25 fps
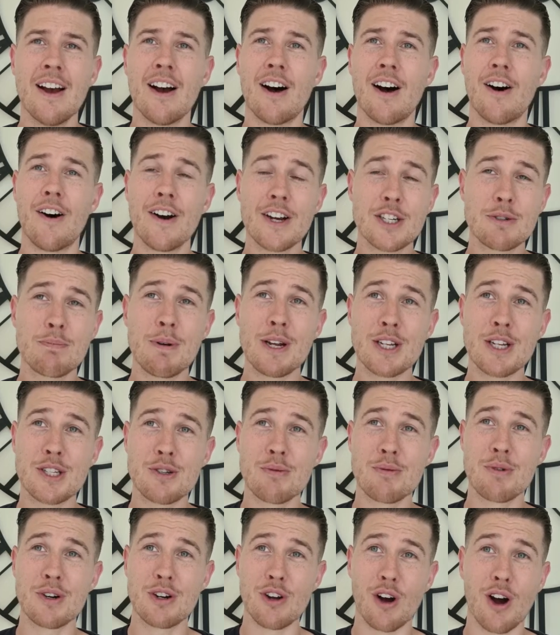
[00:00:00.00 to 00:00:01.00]
I speak to
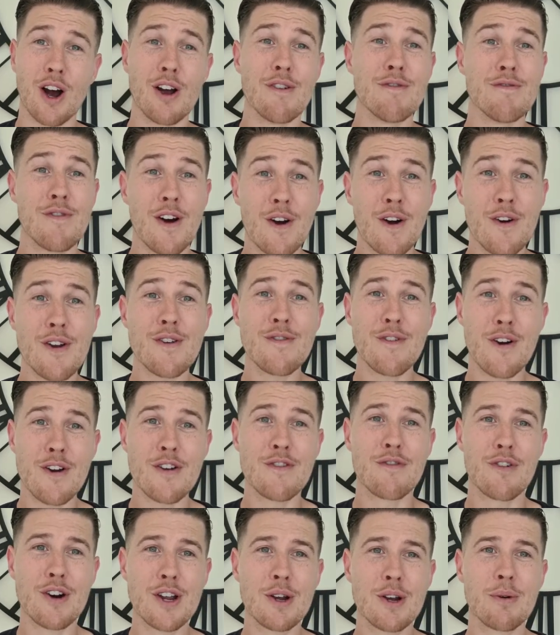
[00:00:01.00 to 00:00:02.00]
a guy very, very
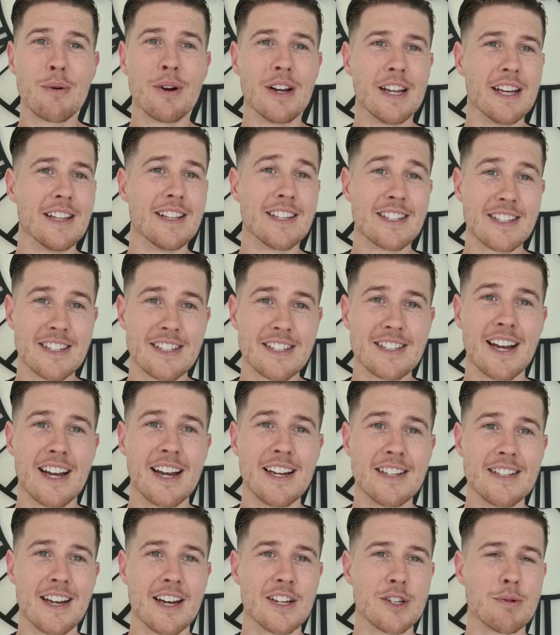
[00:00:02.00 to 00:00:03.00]
frequently at this
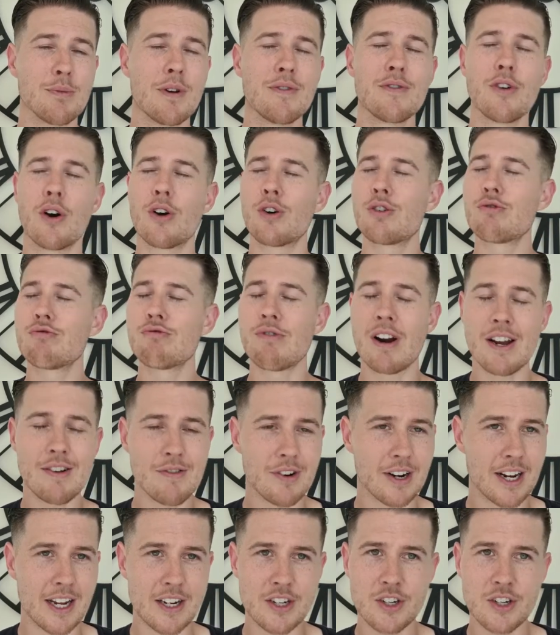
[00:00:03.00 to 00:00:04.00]
estate agent. We've got a great
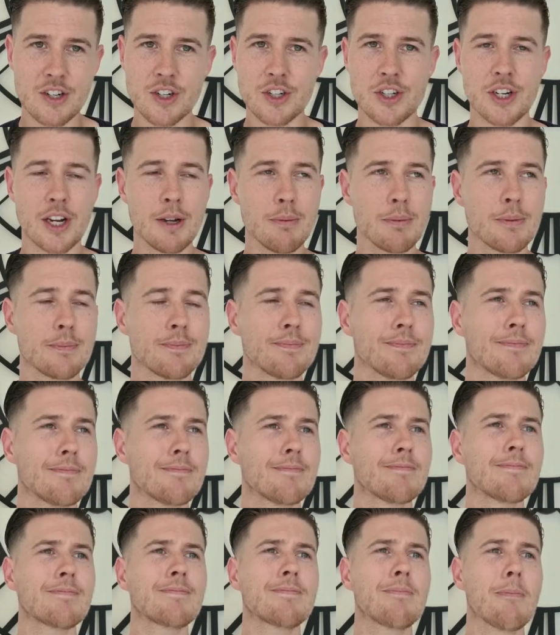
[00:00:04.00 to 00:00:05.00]
relationship.
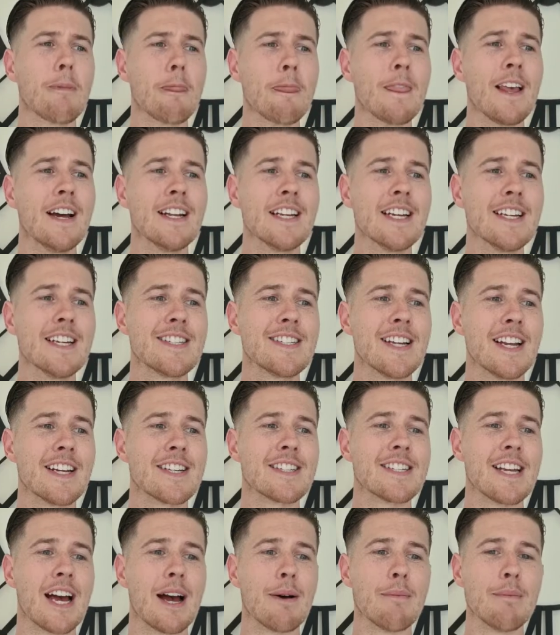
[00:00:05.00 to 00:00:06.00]
And he said,
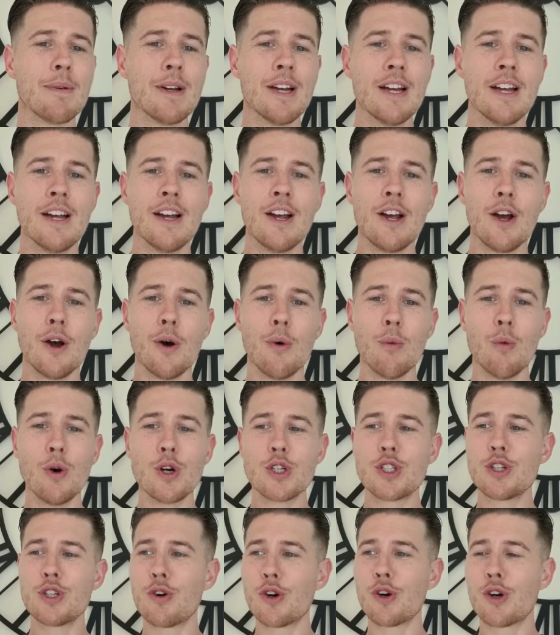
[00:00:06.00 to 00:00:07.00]
Sam,
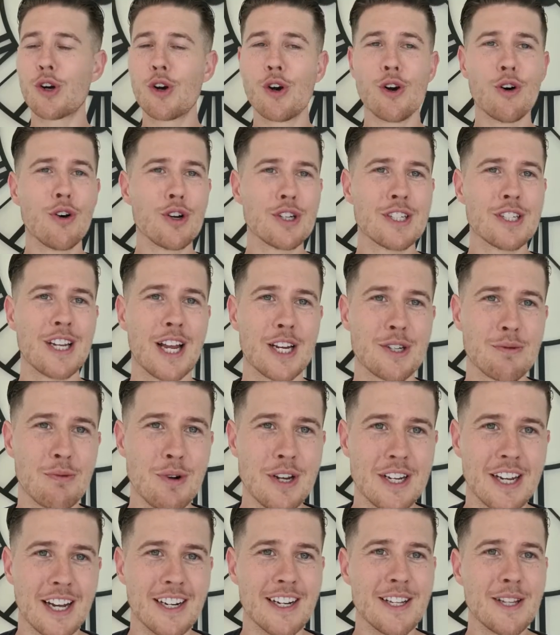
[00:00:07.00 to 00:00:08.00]
was there a course last
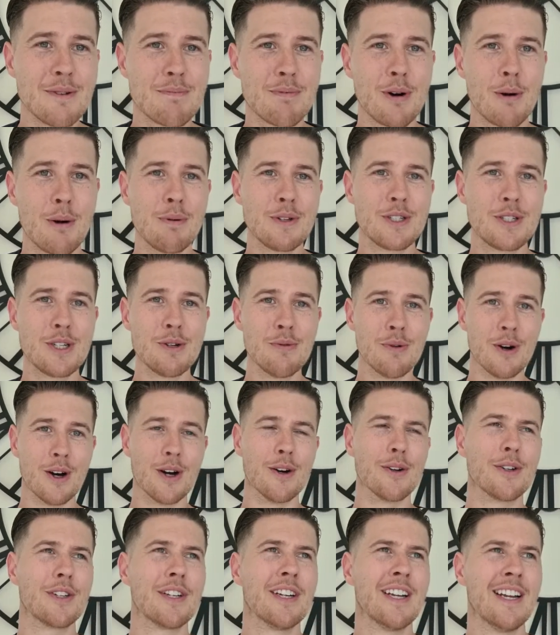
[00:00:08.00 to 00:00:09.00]
weekend in the property
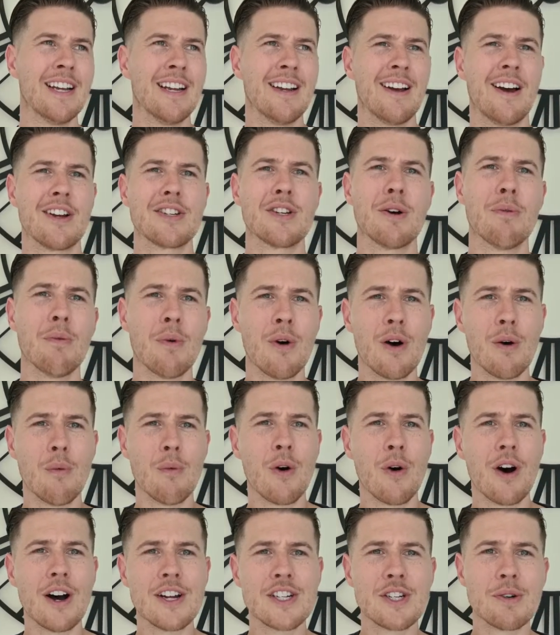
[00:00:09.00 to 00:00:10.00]
world? I was like, well,
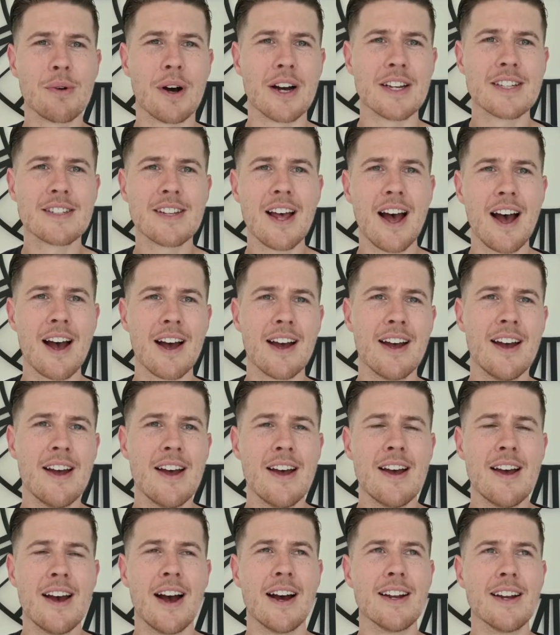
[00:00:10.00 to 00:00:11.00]
why do you ask that?
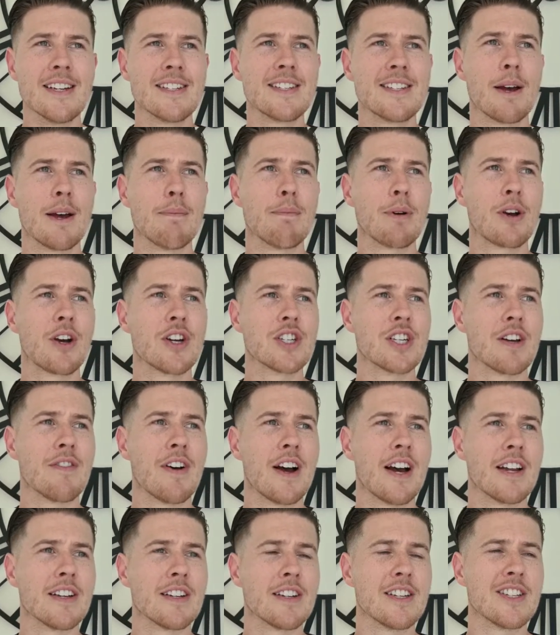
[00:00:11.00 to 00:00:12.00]
And he said, because I've
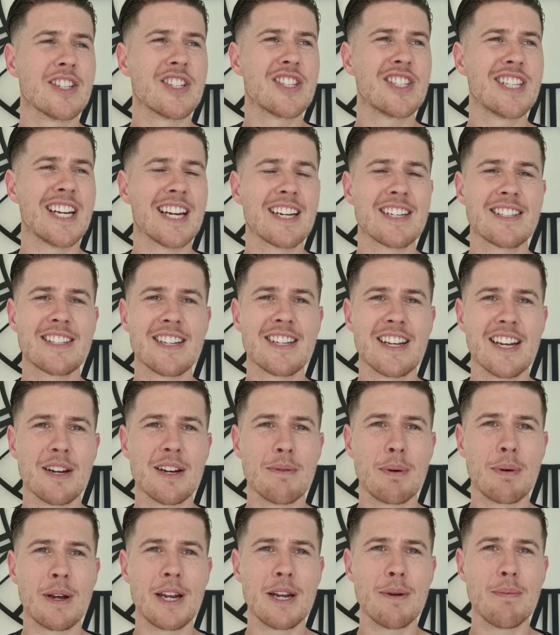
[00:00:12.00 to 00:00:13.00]
had 16
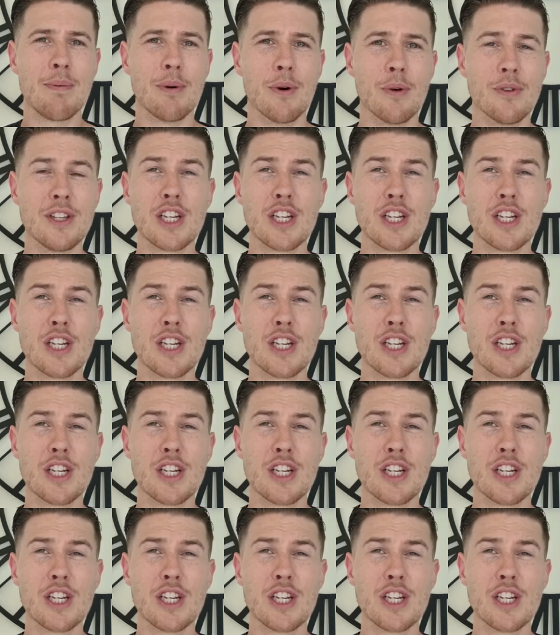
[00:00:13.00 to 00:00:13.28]
people.